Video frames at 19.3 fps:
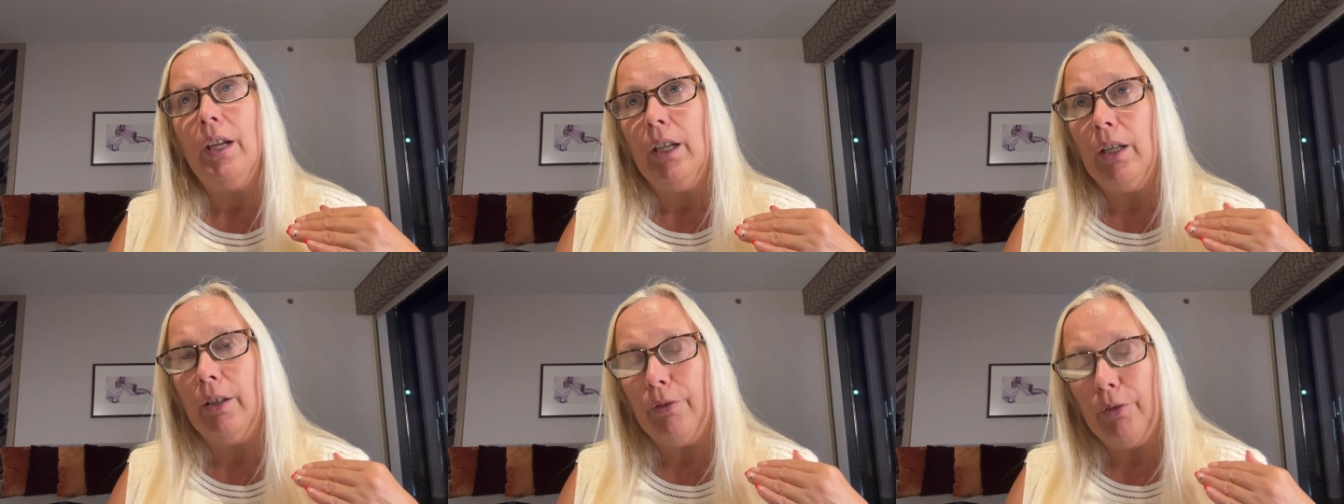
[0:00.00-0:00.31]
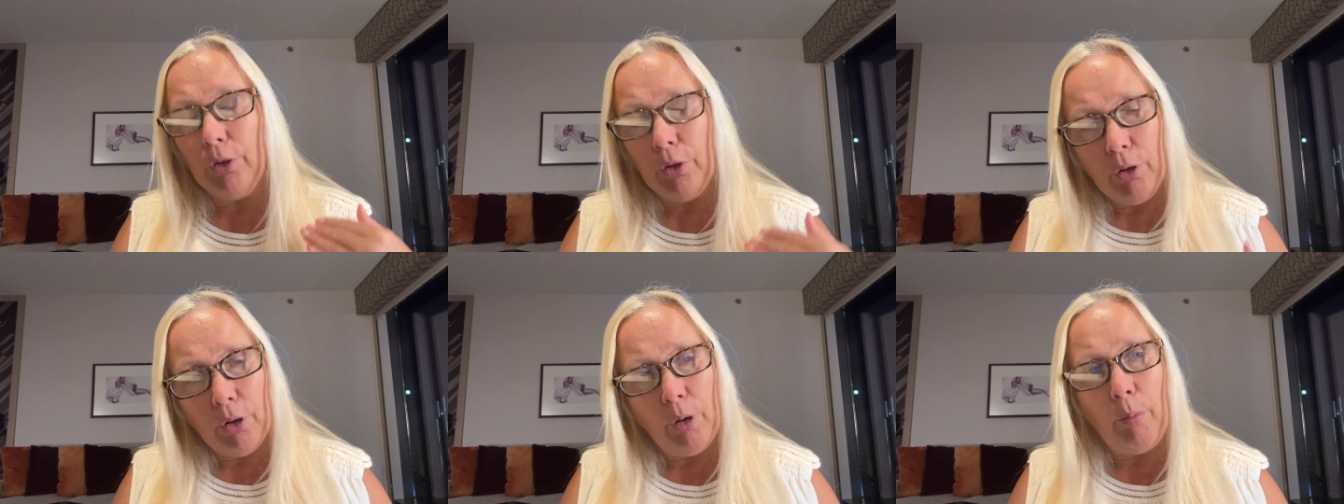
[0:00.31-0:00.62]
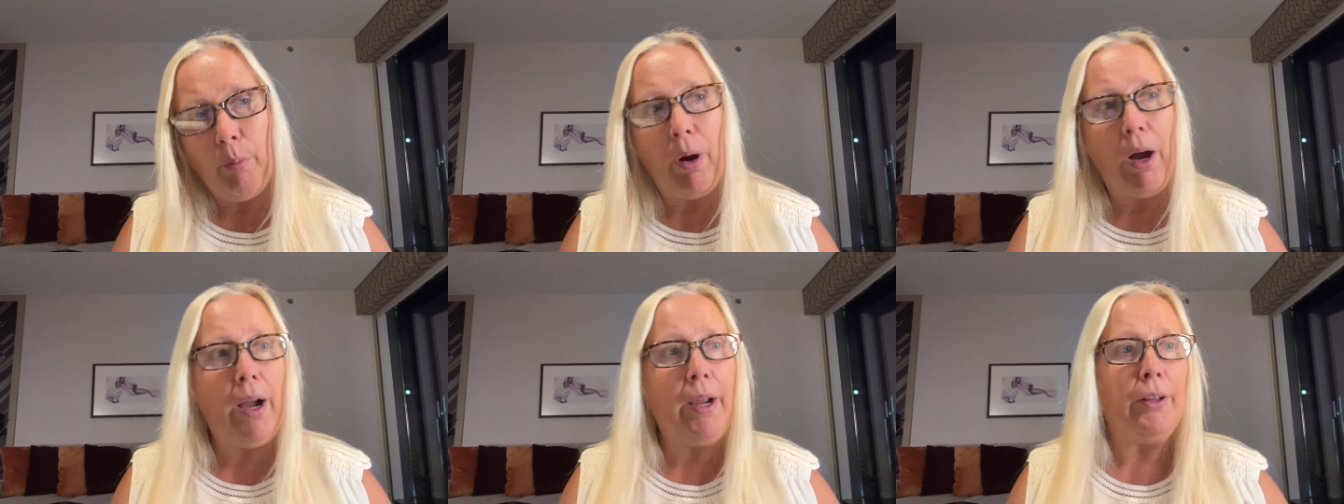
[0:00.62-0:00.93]
if you're going to
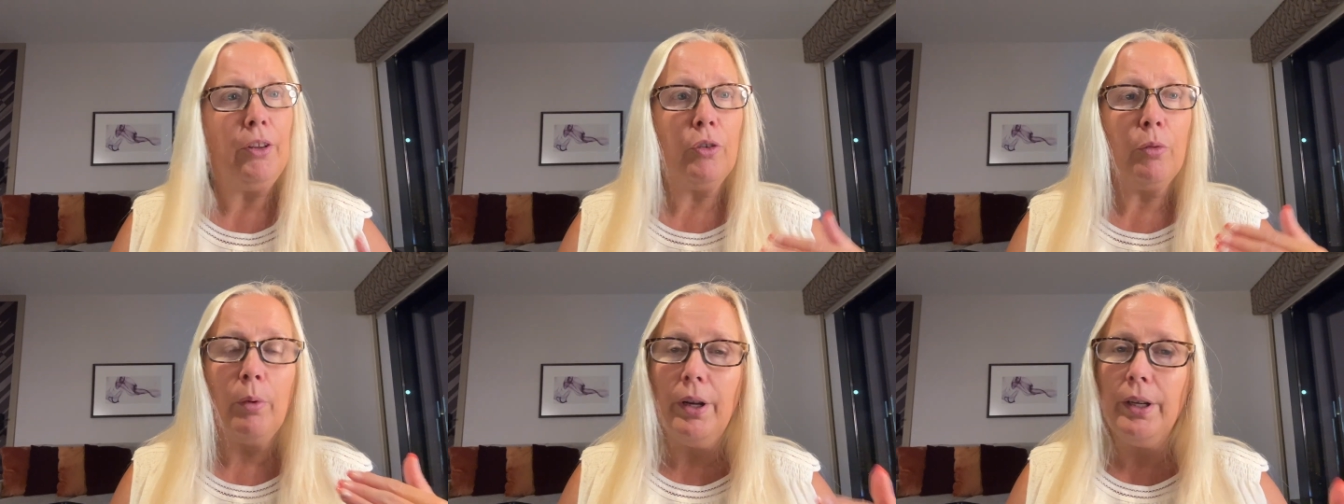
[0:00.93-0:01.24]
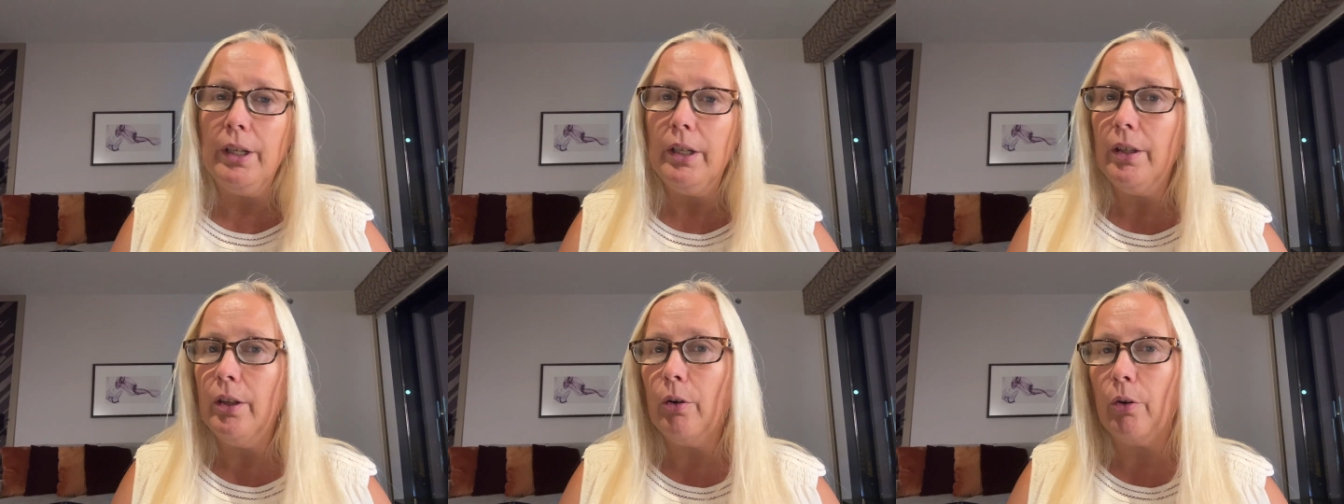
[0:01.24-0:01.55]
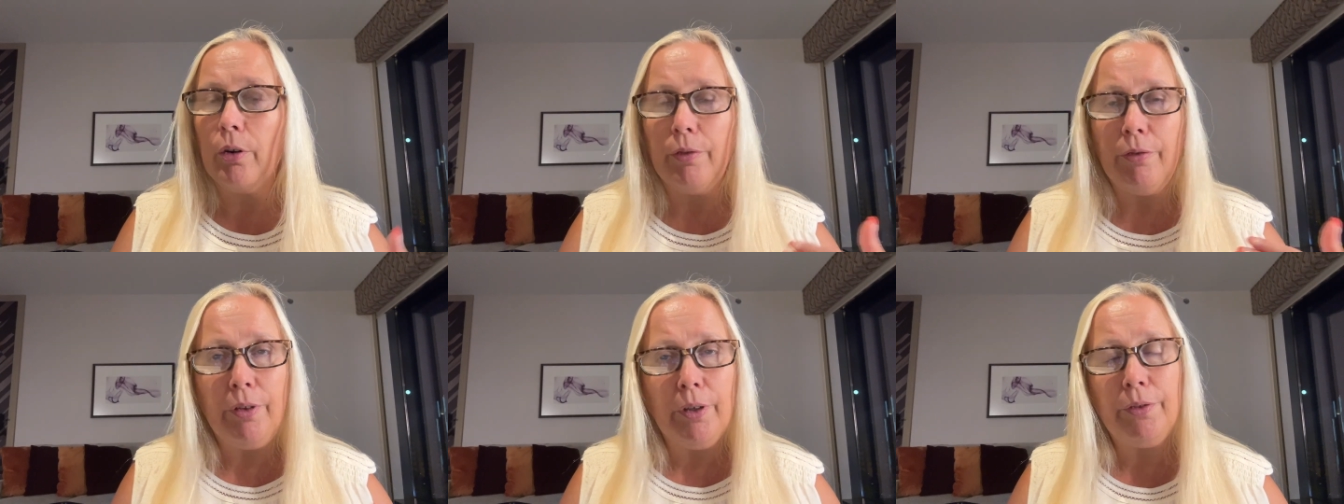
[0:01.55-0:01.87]
buy 20
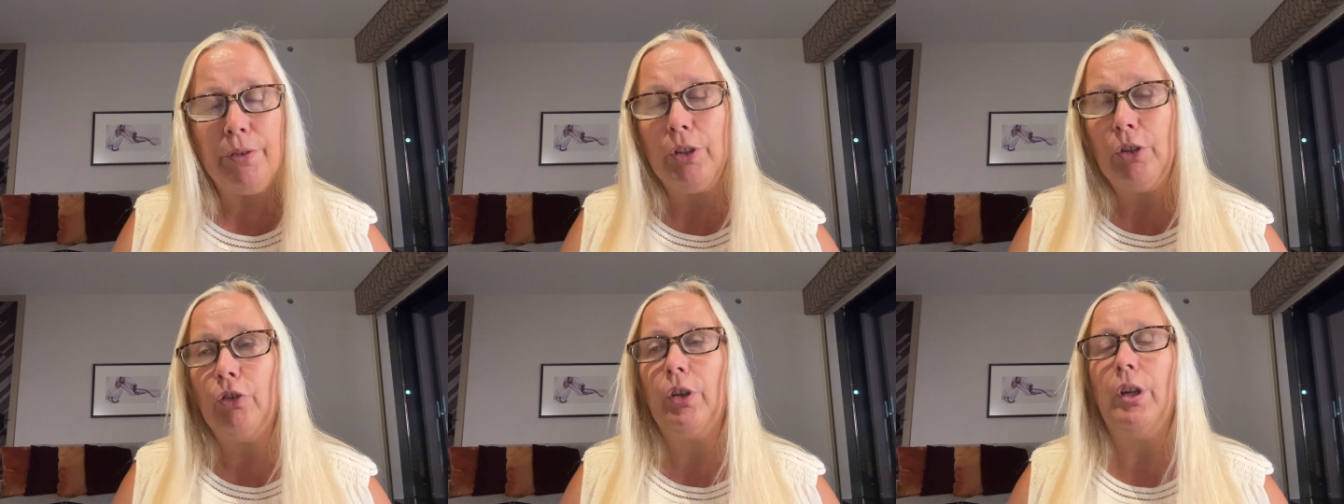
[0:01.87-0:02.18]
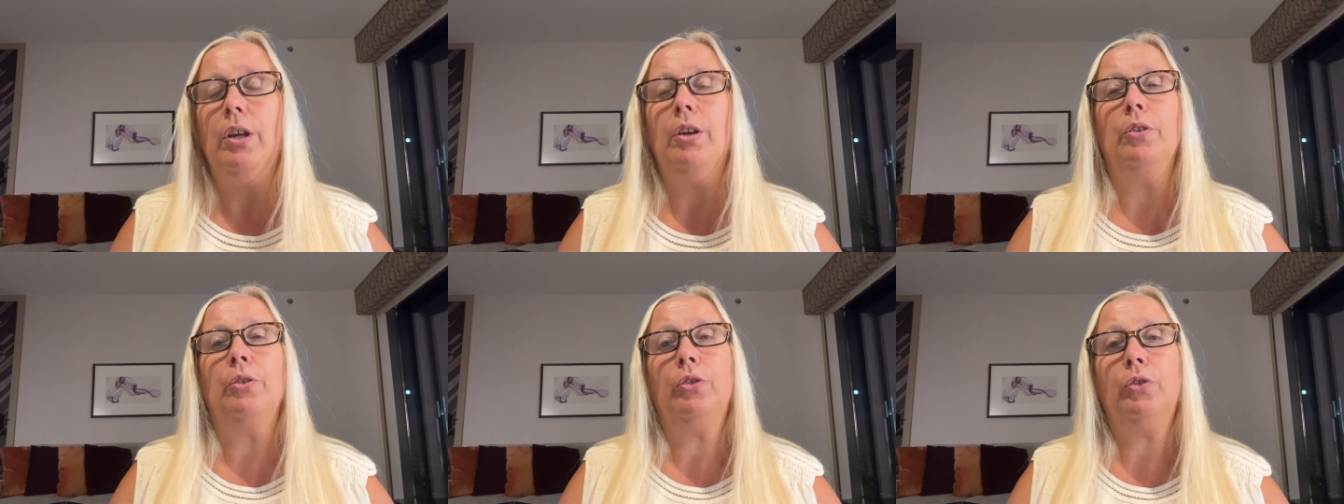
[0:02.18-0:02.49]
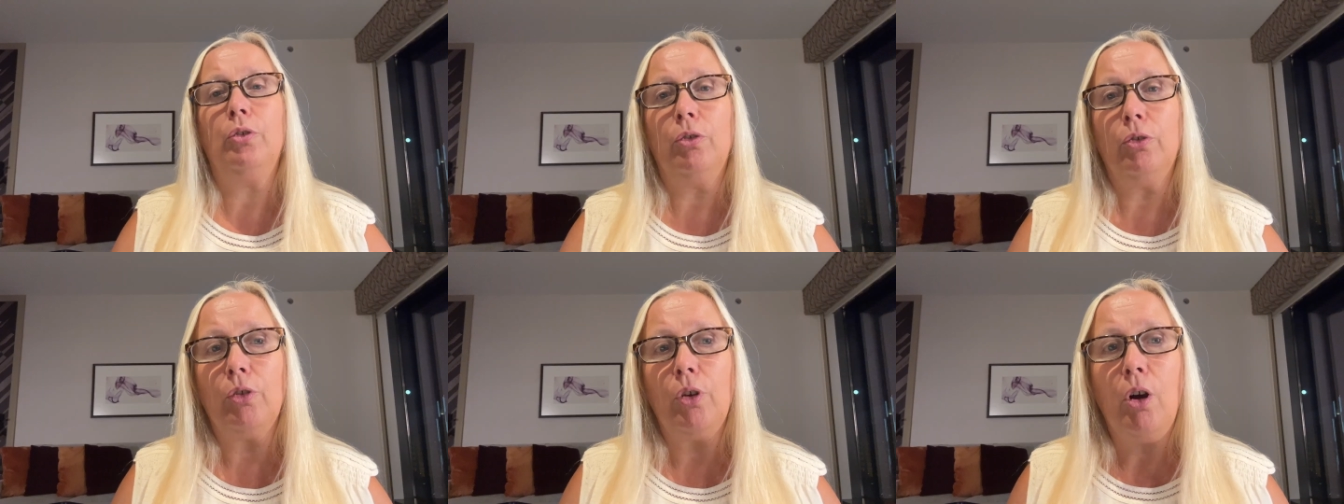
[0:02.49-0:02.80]
or 50 chairs
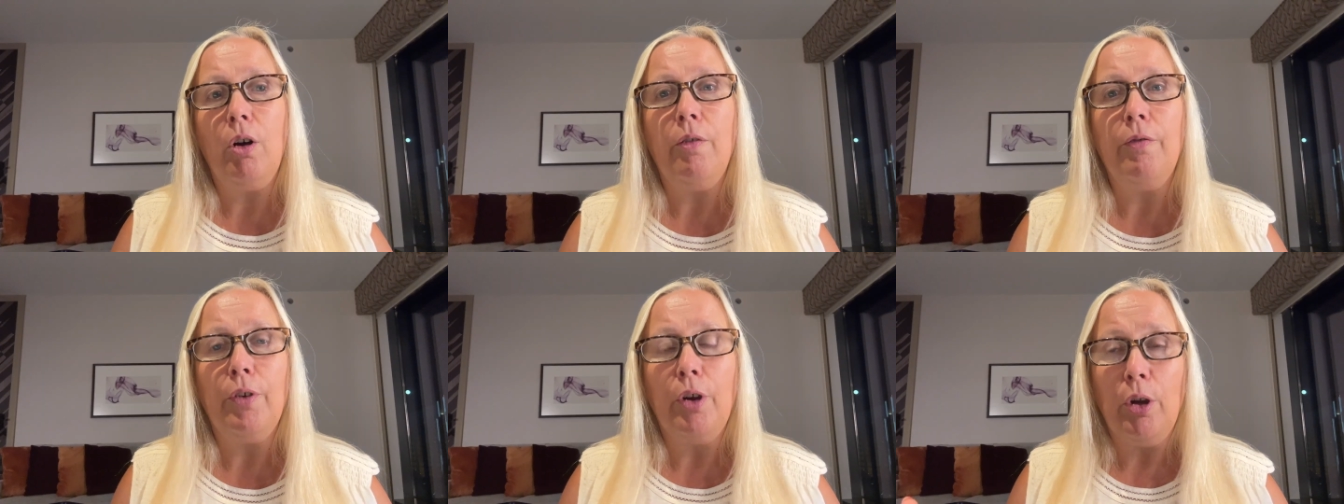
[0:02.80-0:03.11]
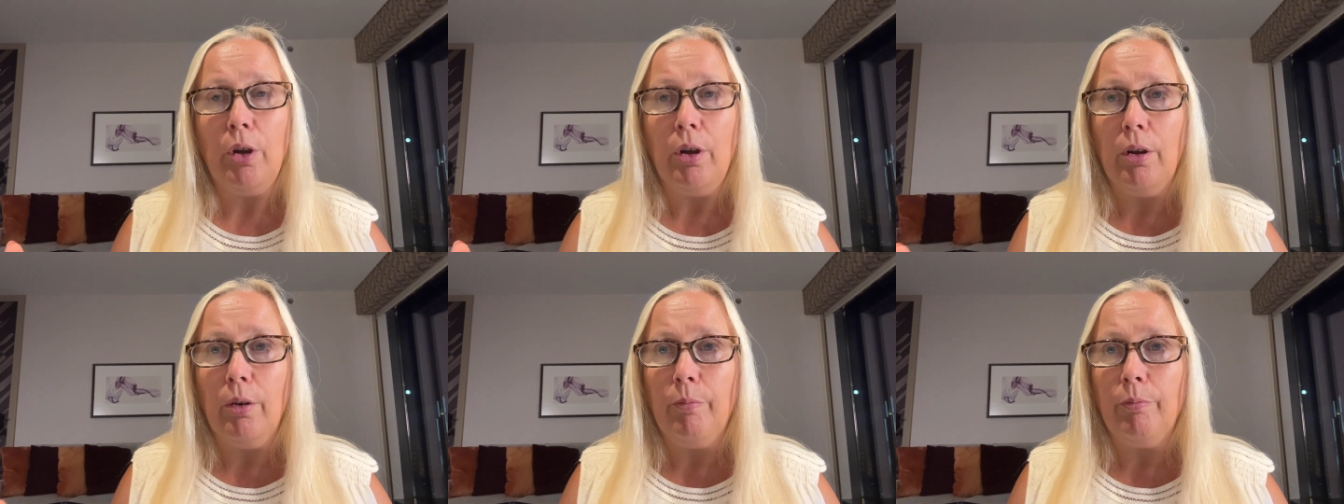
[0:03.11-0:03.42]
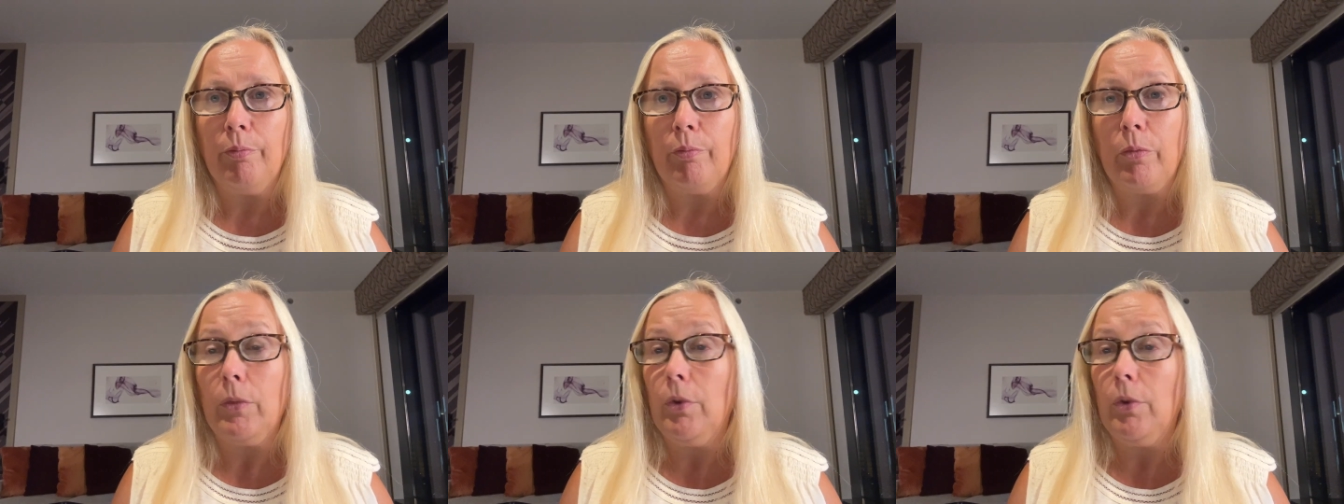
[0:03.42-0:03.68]
to solve a